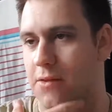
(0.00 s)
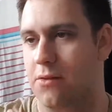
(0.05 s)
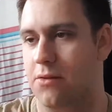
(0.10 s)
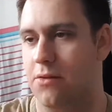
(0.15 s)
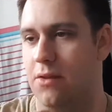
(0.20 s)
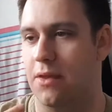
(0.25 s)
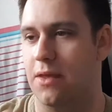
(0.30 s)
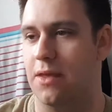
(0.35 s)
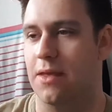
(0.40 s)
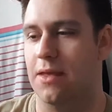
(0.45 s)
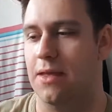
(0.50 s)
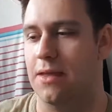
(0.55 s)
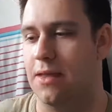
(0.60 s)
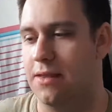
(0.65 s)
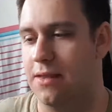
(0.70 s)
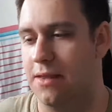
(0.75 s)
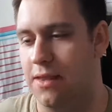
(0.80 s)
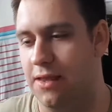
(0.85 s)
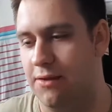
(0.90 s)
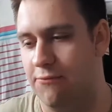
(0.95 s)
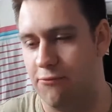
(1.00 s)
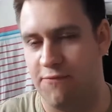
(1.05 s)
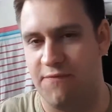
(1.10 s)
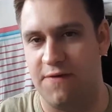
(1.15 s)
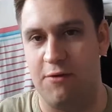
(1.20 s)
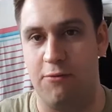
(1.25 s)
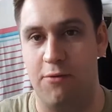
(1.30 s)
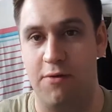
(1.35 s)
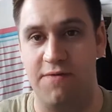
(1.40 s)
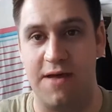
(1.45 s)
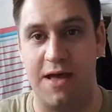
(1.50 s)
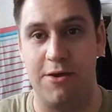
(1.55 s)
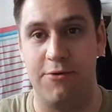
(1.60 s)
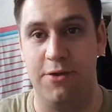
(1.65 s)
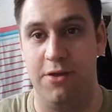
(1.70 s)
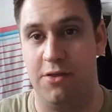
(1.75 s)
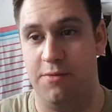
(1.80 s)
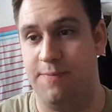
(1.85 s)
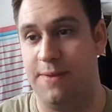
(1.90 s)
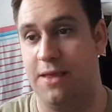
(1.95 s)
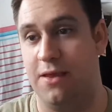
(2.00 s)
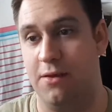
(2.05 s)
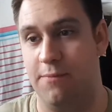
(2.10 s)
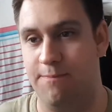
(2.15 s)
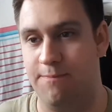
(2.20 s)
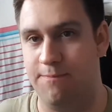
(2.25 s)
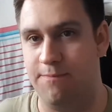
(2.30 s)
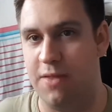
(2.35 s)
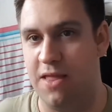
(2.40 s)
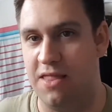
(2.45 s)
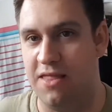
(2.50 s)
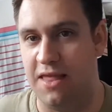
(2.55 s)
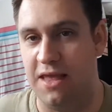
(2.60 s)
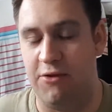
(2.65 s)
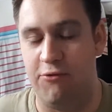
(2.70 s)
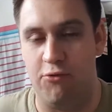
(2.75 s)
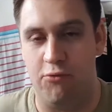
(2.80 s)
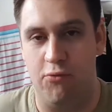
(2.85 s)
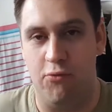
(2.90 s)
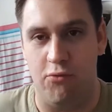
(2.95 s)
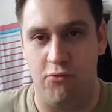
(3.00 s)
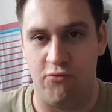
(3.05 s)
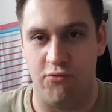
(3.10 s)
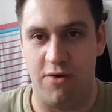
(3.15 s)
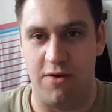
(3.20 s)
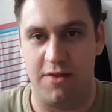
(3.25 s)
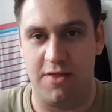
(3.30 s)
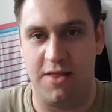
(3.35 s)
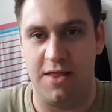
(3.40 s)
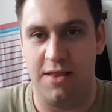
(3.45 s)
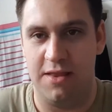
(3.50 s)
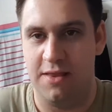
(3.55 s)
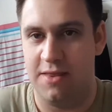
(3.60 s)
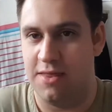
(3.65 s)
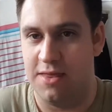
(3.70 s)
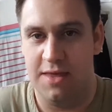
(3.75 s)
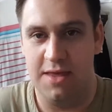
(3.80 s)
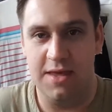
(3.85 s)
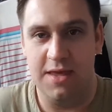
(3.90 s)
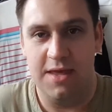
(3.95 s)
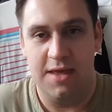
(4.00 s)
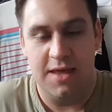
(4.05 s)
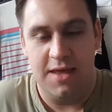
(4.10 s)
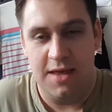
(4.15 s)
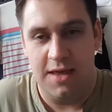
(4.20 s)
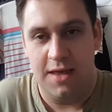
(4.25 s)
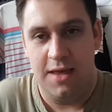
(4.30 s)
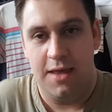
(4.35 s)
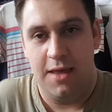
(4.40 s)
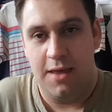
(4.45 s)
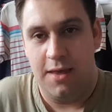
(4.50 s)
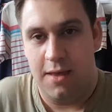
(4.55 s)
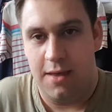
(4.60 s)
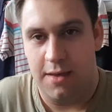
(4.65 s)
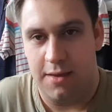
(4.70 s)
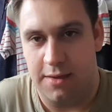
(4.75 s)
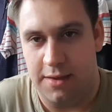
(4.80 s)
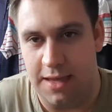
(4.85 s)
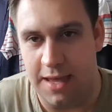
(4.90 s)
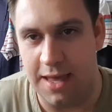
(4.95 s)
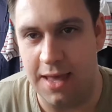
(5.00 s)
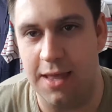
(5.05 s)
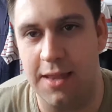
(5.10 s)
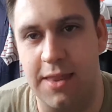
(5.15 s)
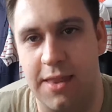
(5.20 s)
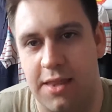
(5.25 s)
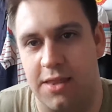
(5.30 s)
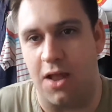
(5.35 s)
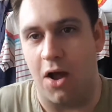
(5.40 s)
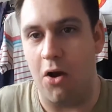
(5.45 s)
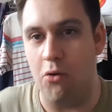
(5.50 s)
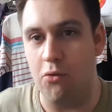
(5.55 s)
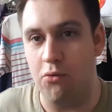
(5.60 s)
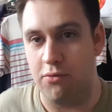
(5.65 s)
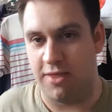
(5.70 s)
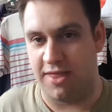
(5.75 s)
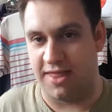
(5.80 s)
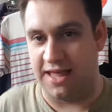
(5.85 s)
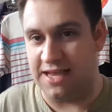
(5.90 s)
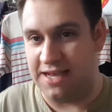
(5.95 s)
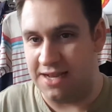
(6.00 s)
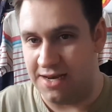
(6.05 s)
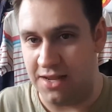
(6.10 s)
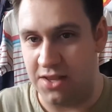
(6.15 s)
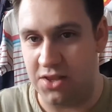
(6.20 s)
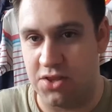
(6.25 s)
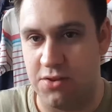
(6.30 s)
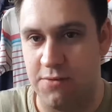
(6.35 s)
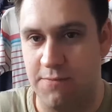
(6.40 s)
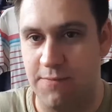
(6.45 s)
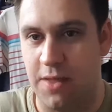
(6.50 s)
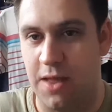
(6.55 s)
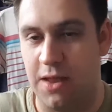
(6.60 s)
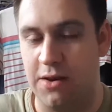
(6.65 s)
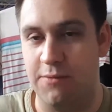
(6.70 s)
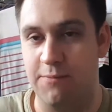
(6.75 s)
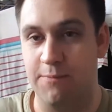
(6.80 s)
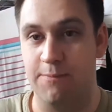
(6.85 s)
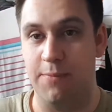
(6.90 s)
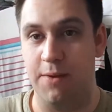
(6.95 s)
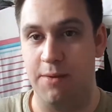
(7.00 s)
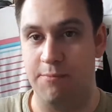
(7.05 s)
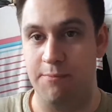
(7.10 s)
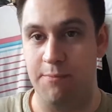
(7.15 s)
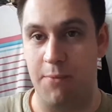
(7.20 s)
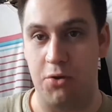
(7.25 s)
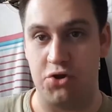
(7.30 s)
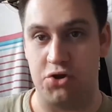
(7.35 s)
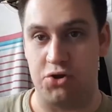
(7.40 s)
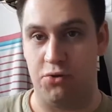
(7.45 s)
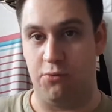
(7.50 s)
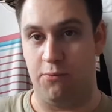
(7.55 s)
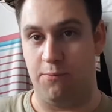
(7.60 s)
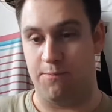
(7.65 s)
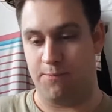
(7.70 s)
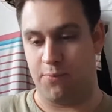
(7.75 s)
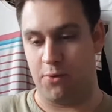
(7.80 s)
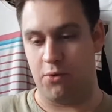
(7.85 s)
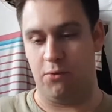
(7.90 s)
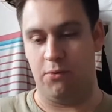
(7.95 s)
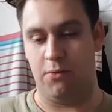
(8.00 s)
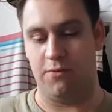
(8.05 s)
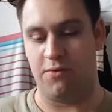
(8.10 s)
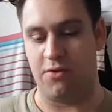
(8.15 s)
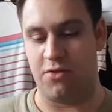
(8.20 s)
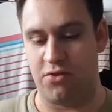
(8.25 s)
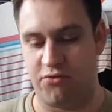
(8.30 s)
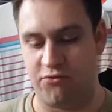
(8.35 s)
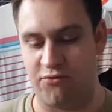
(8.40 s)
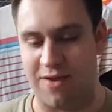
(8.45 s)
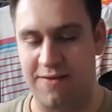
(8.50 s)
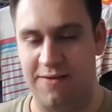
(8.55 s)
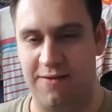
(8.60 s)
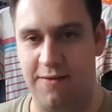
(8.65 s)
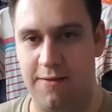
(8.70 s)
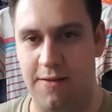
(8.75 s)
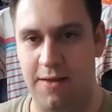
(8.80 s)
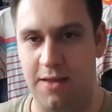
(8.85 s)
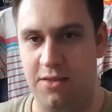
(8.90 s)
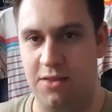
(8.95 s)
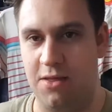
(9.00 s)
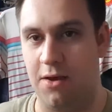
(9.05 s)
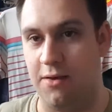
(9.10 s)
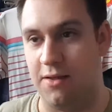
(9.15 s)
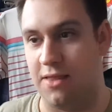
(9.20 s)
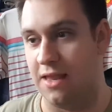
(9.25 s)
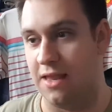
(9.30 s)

the reveal of Harry as being a secret Horcrux. And yeah, the whole scene is an emotional pull at the strength tugs,